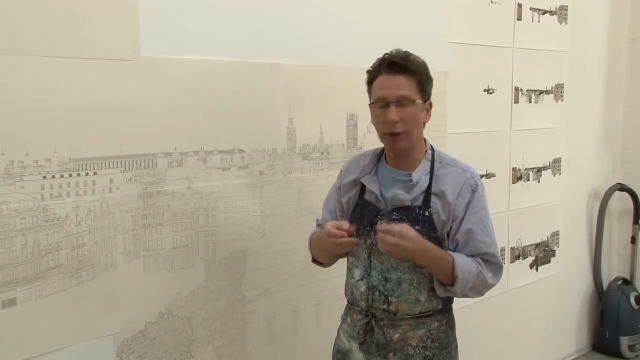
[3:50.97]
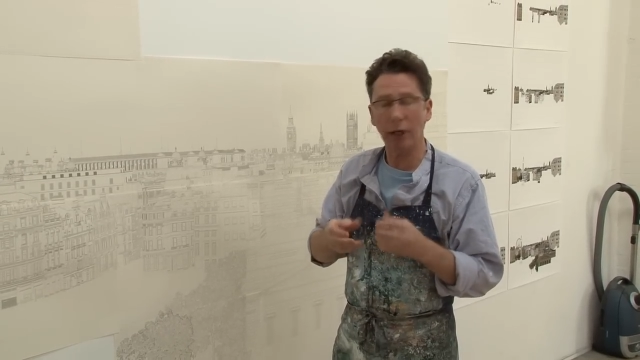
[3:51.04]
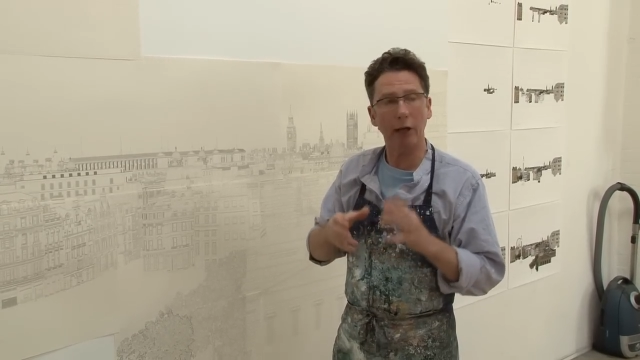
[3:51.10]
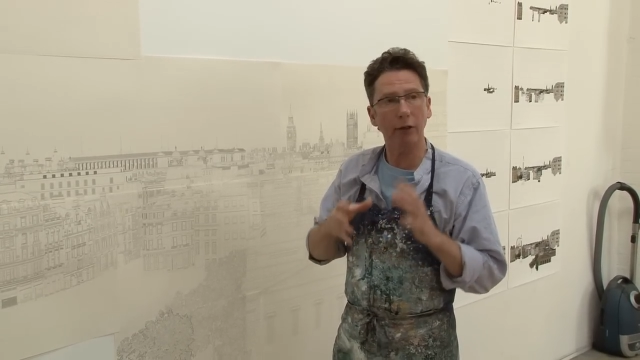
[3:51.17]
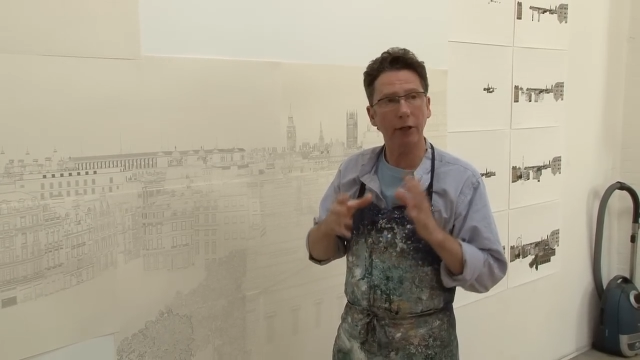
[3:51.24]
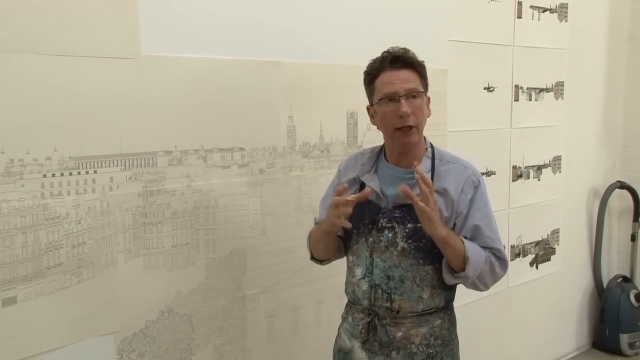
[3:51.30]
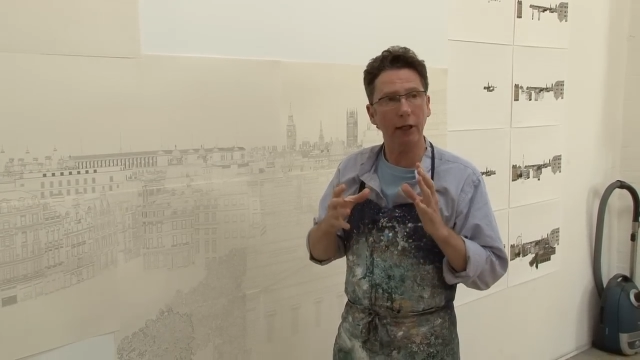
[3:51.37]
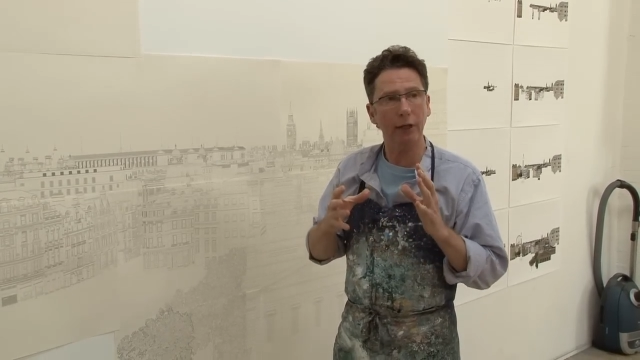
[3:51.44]

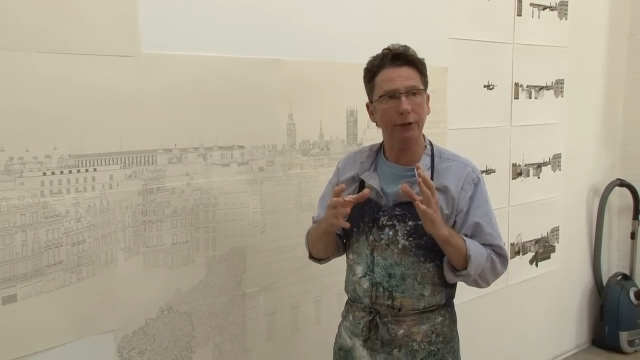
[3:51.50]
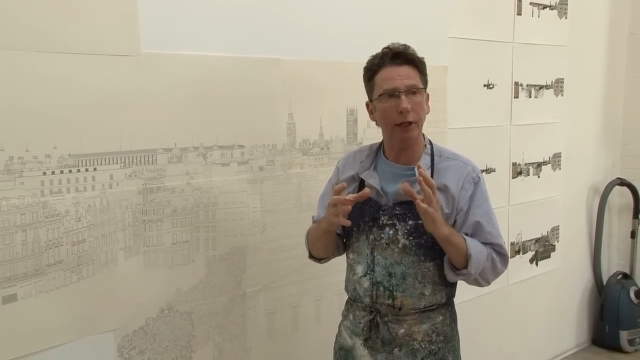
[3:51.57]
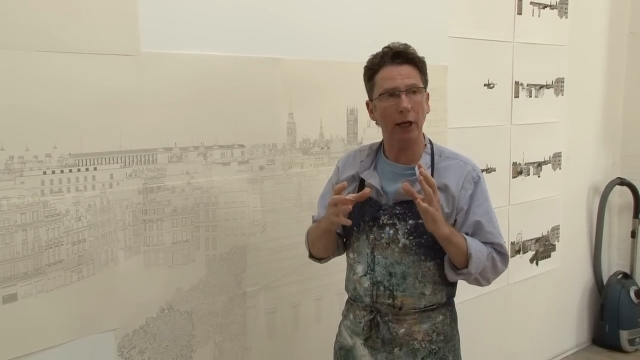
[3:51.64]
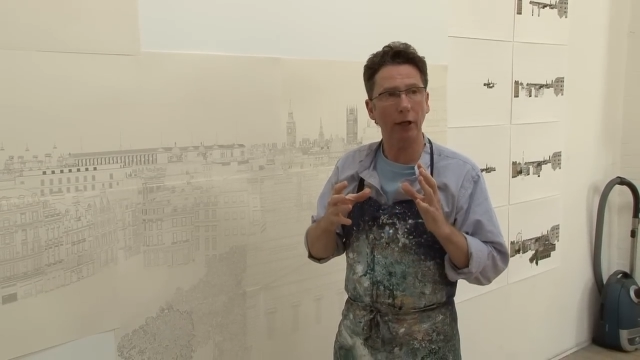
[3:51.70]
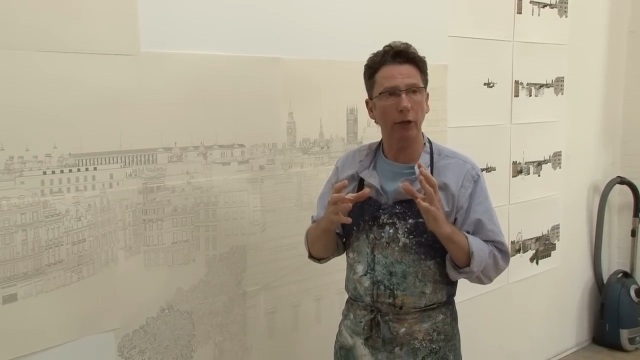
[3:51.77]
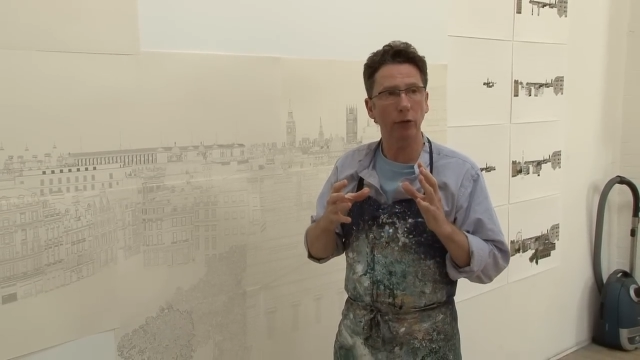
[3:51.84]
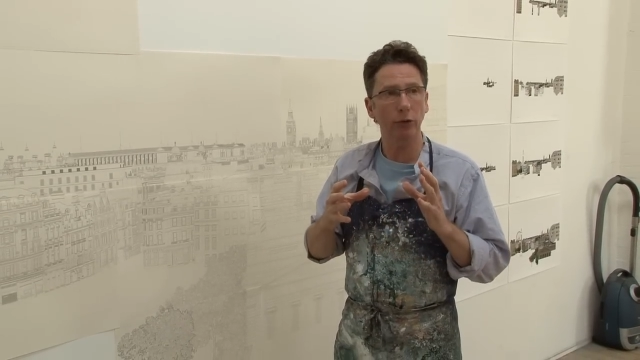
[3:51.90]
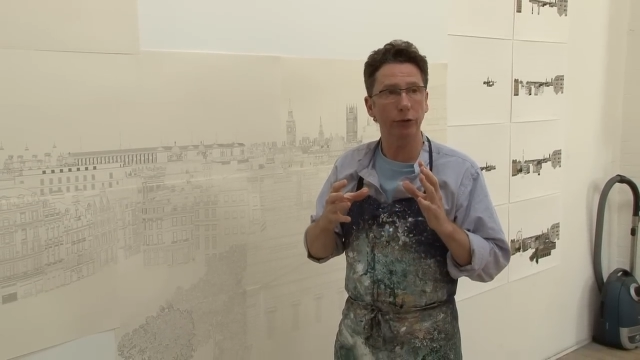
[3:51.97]
Nowadays, I
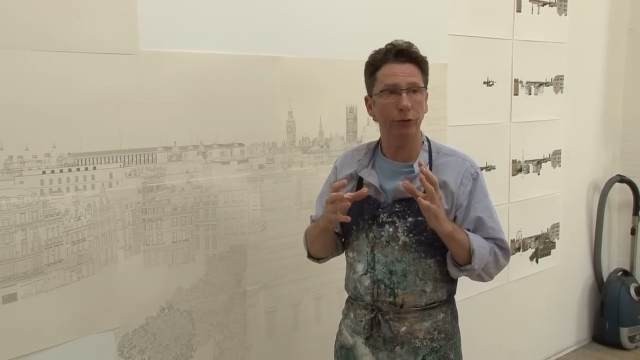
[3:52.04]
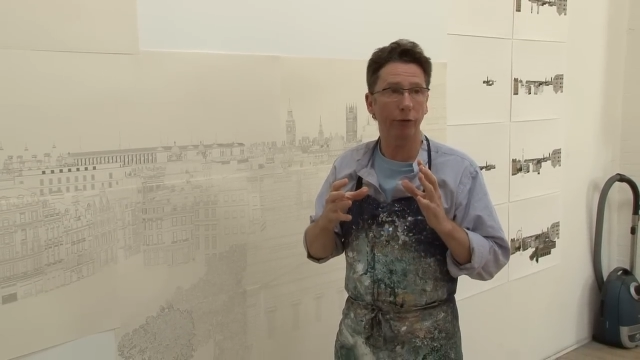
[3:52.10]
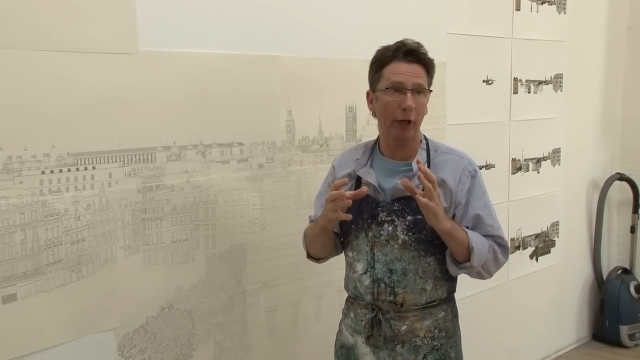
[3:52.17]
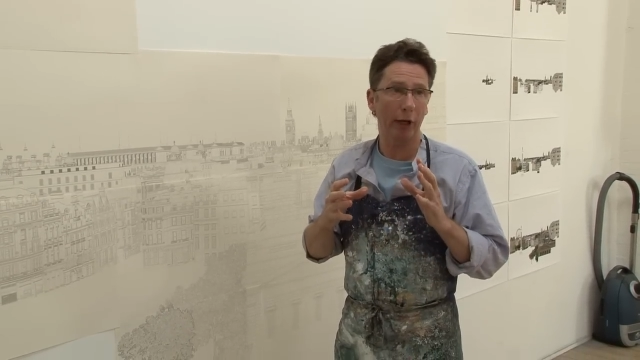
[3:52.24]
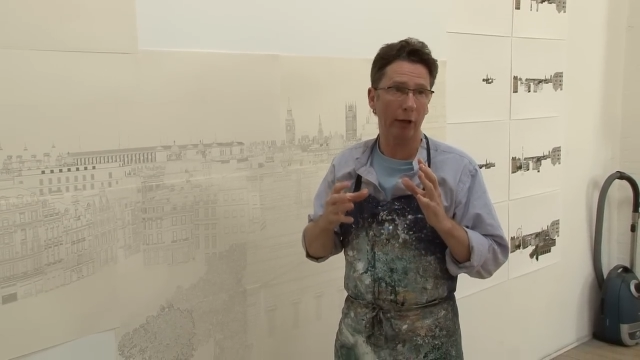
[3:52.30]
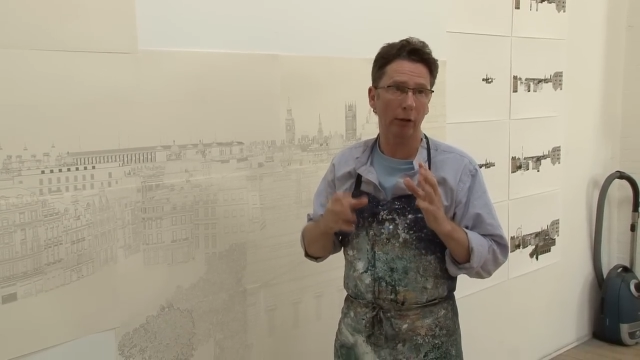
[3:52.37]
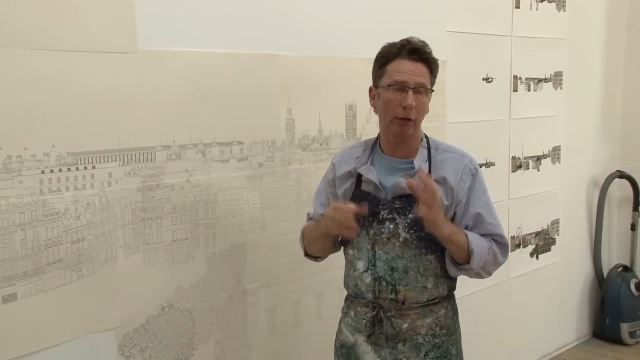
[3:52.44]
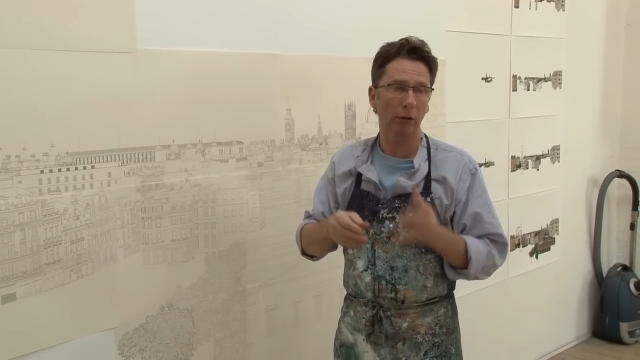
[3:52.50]
use
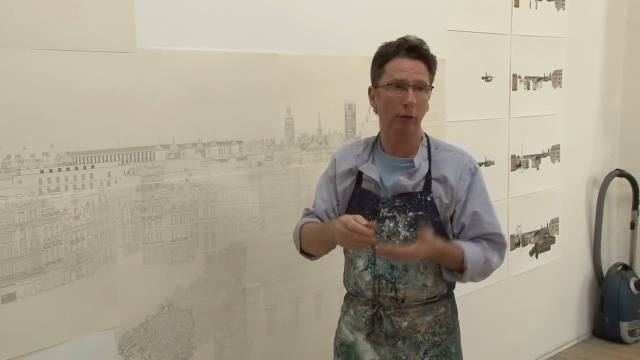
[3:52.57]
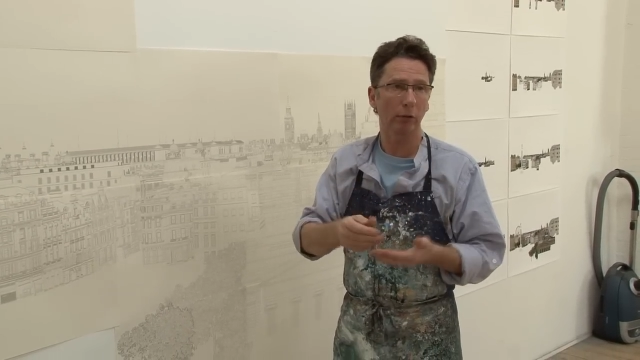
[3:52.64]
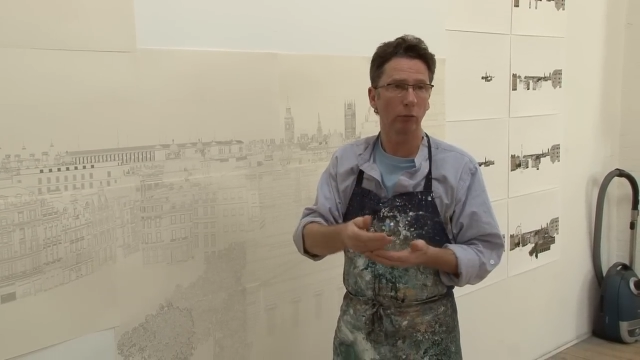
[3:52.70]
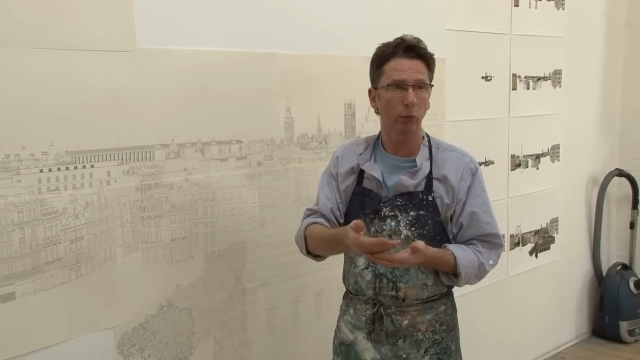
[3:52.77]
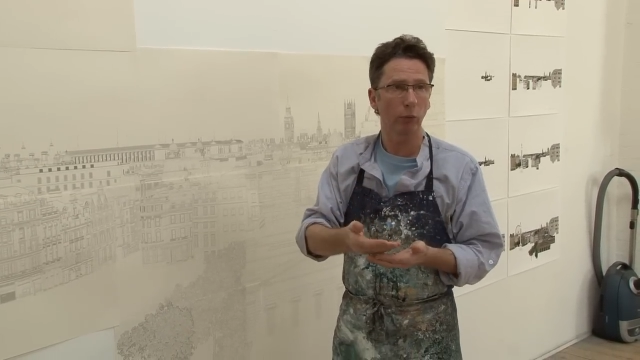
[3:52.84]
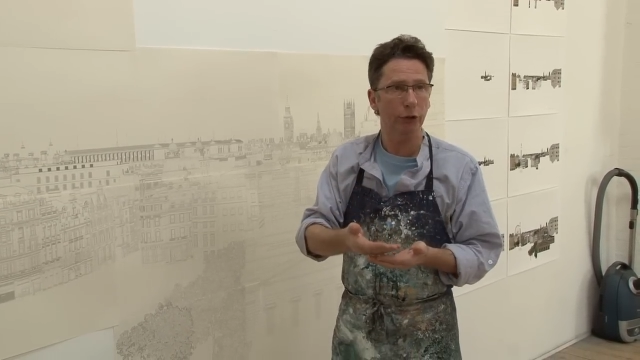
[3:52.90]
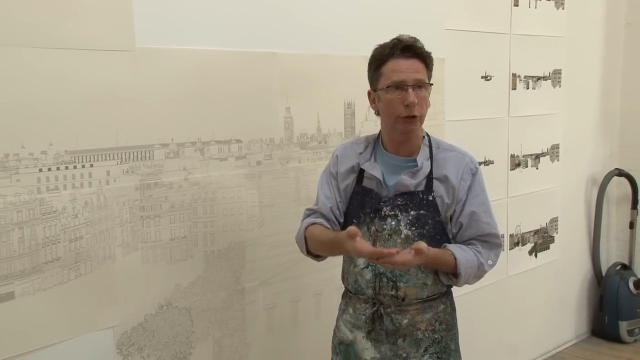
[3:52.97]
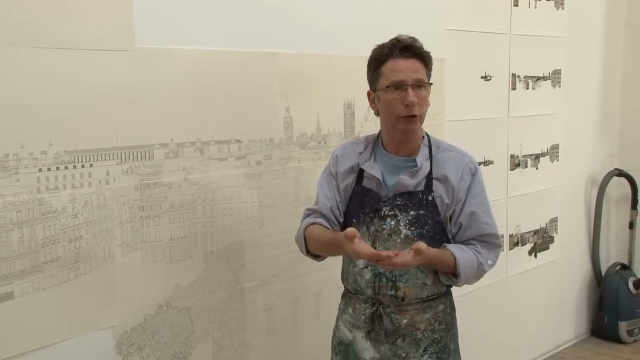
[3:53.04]
vinyl,
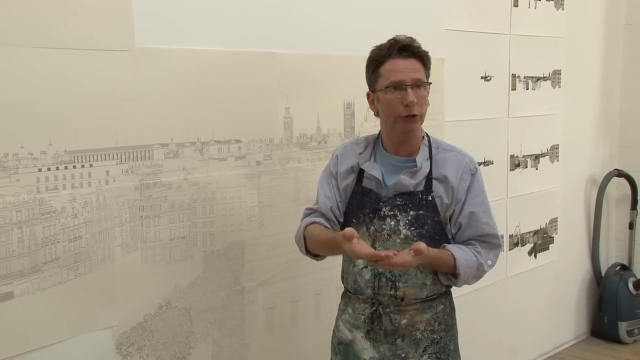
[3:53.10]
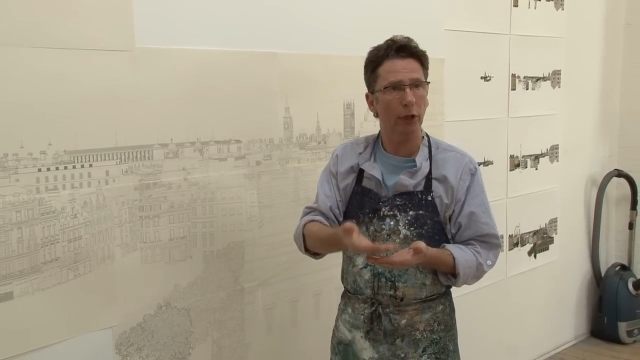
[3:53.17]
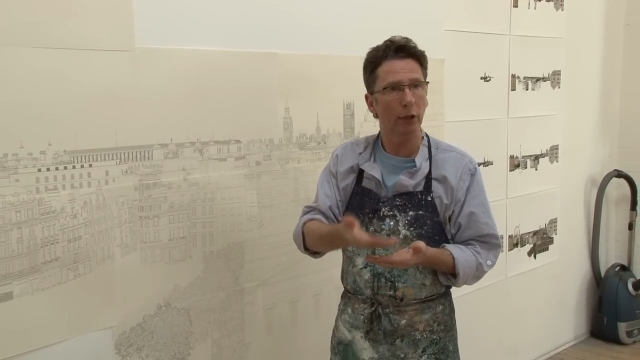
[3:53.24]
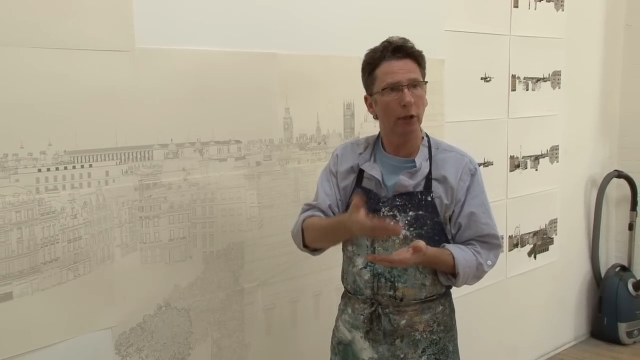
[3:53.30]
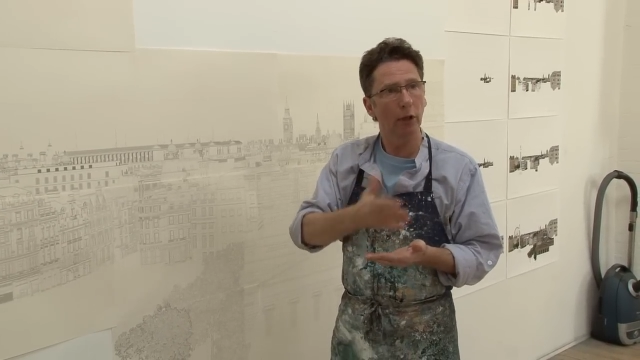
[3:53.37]
which is